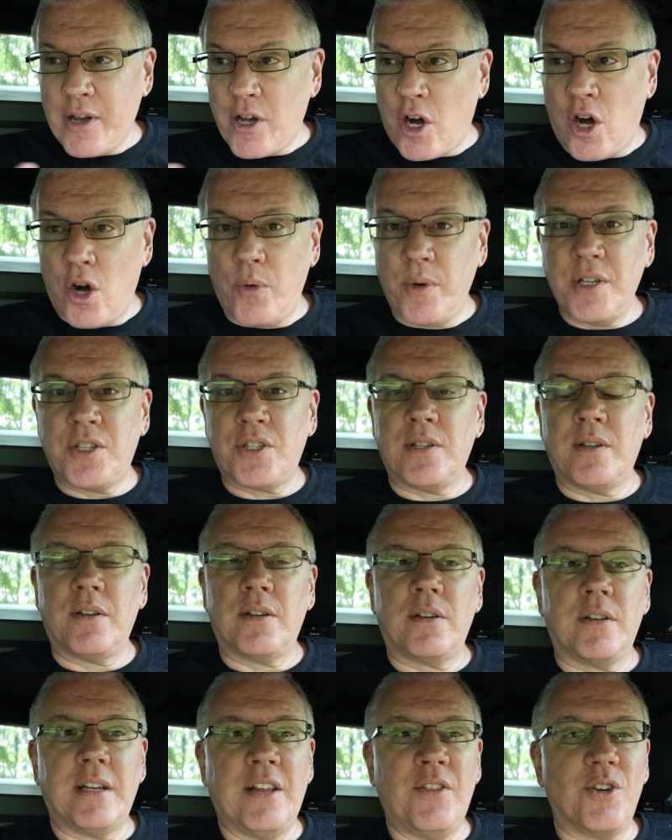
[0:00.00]
it always.
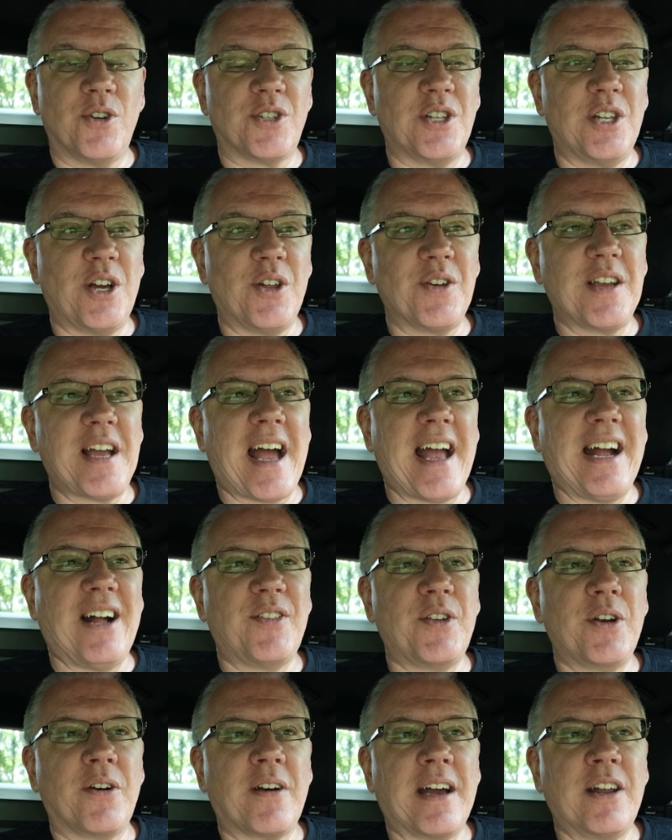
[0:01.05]
And there's another guy
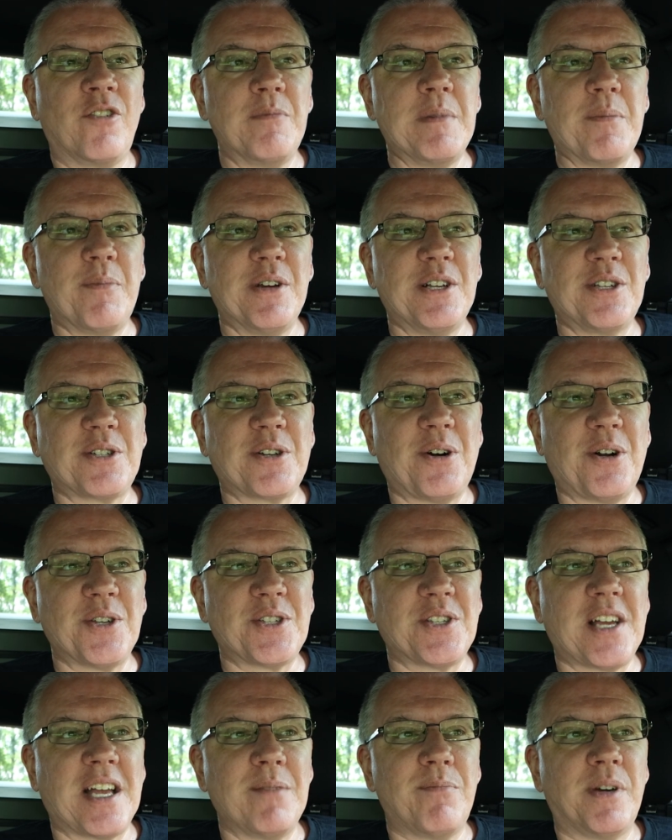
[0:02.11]
out there, I don't remember his call
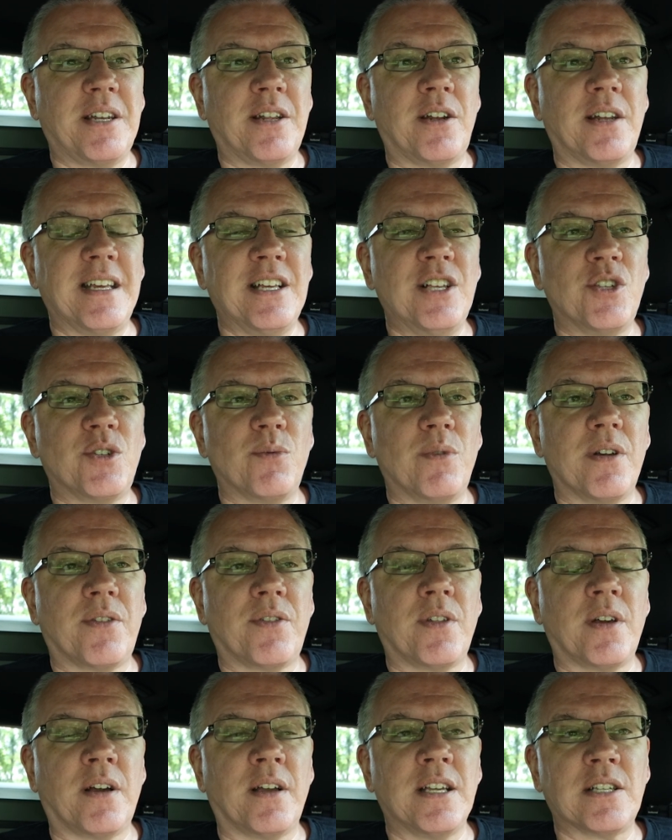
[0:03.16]
sign, but it ends
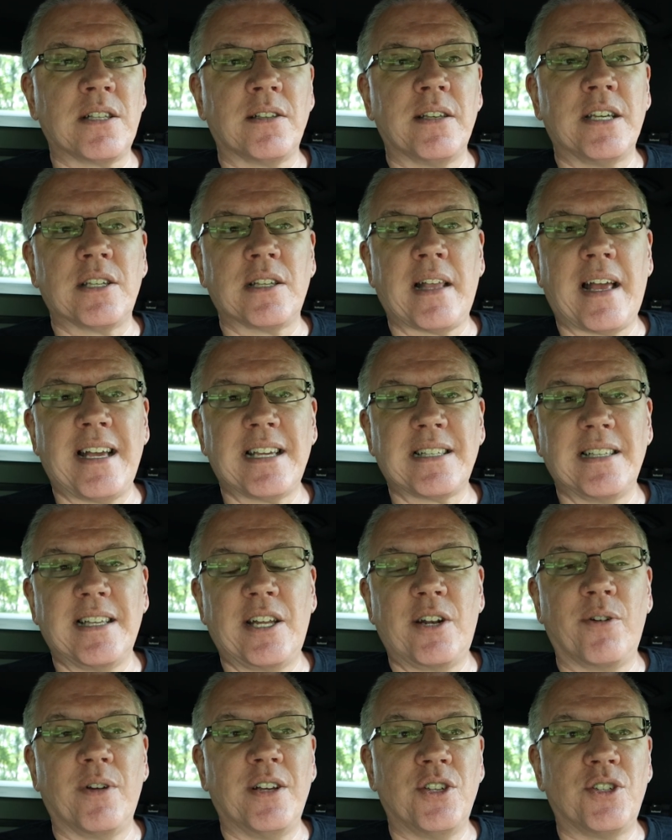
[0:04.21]
with his last
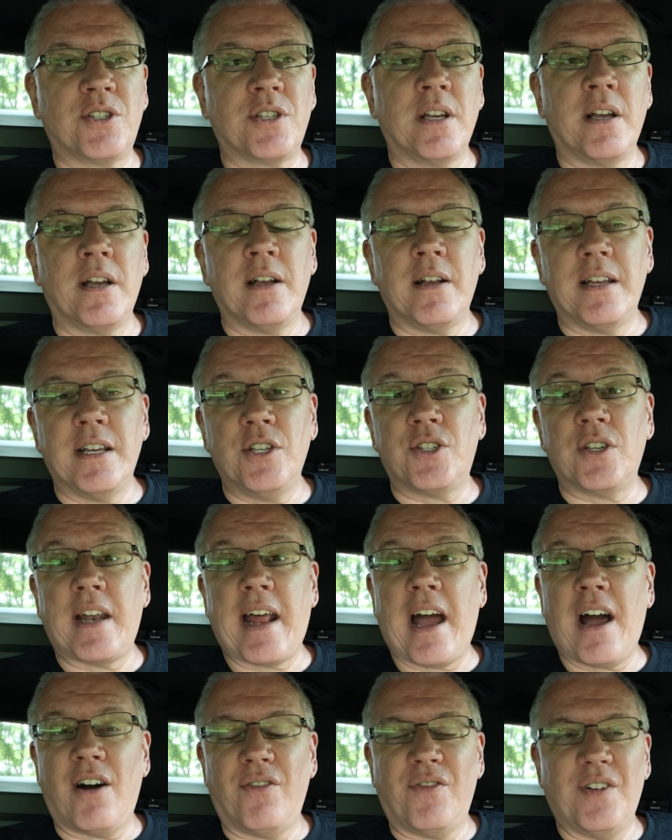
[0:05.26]
letter is an
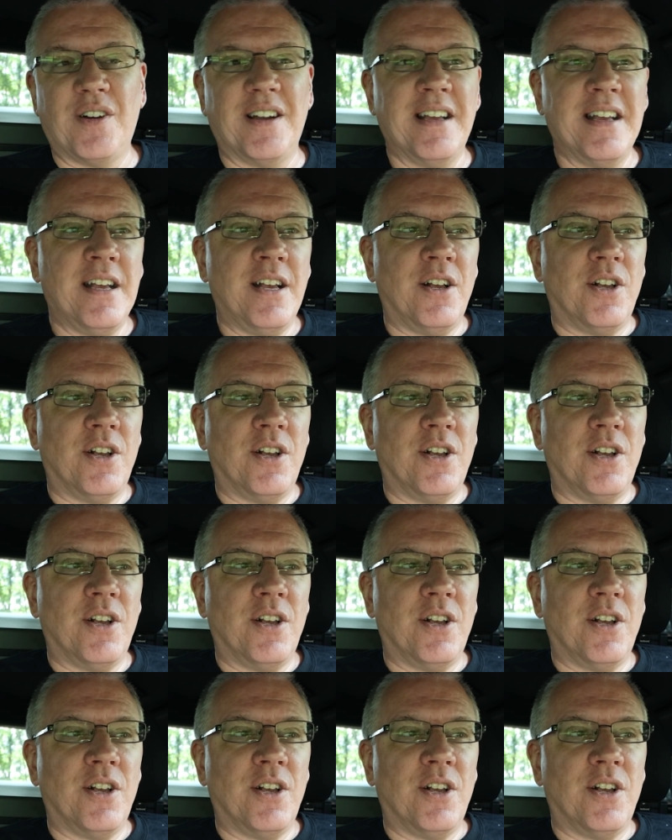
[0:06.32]
alpha.